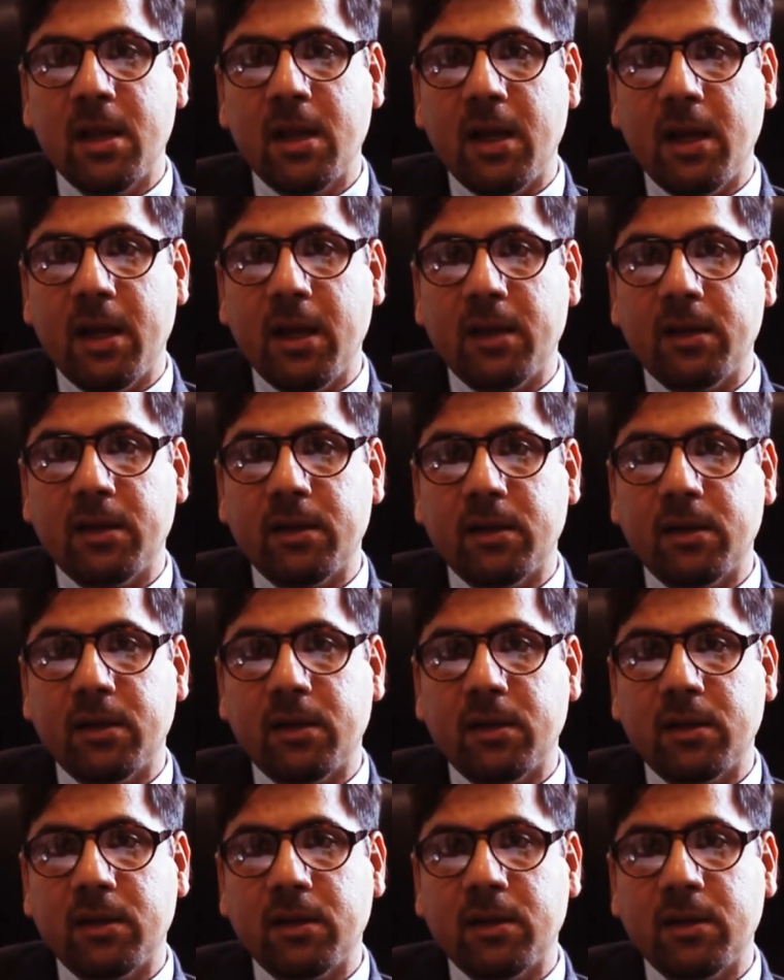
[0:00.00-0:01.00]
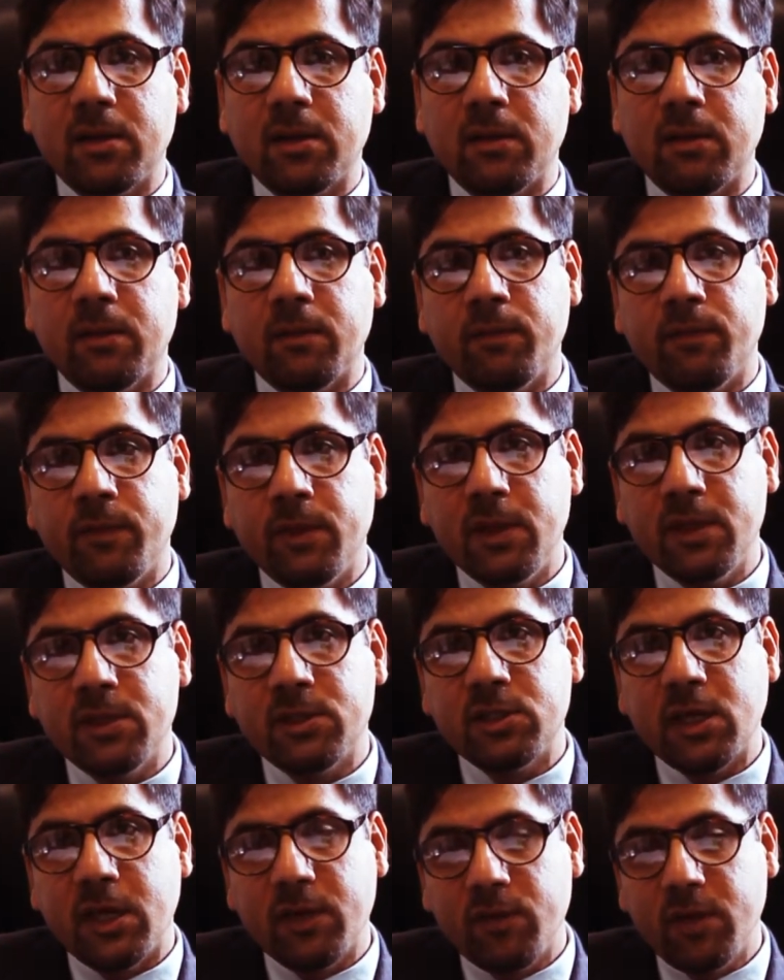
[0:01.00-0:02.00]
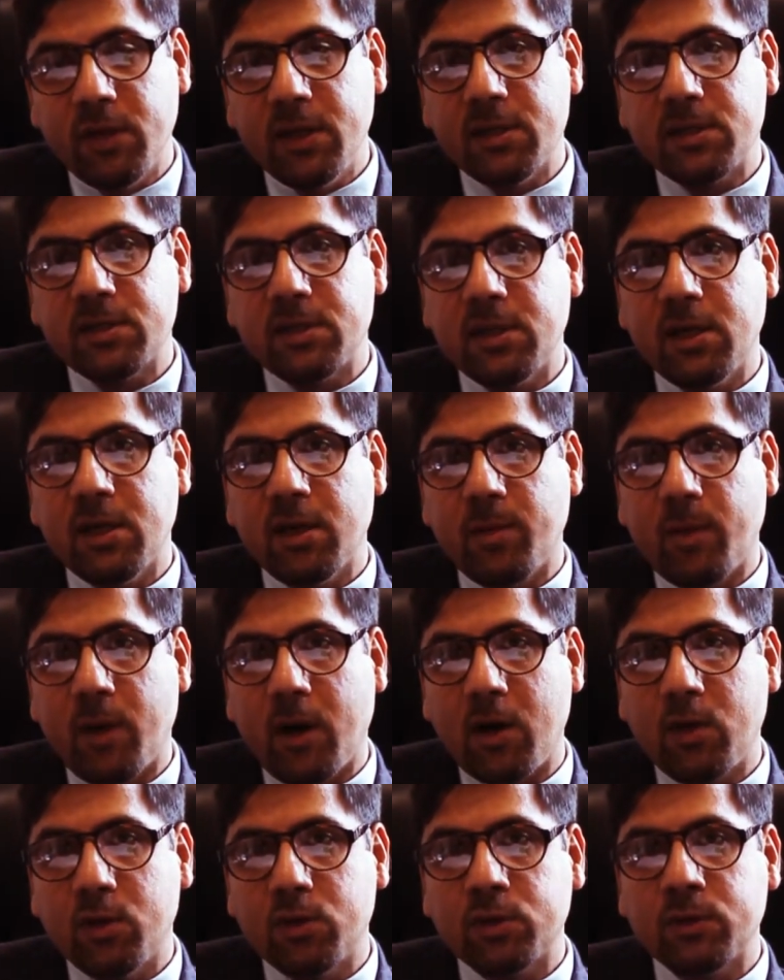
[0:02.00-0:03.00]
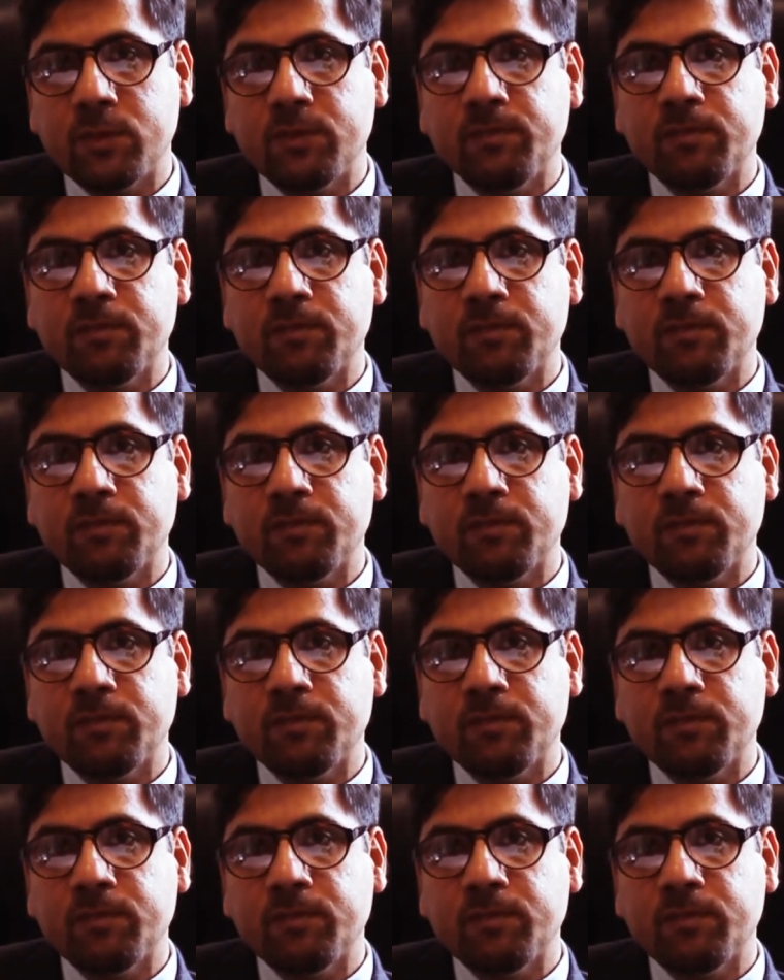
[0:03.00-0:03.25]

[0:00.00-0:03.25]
And we generally see about